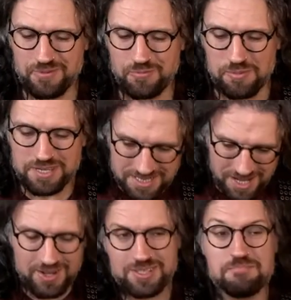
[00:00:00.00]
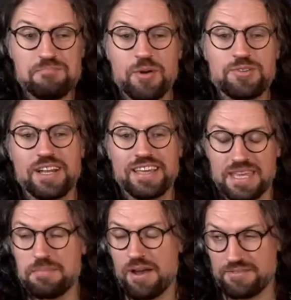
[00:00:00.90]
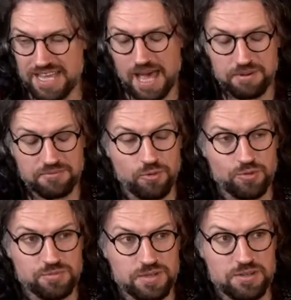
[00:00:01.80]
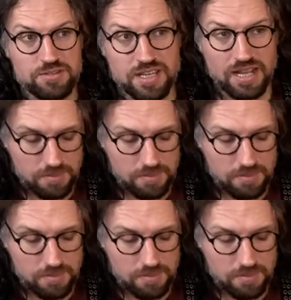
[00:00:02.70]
when we start to modulate the amount of tapping force we're using.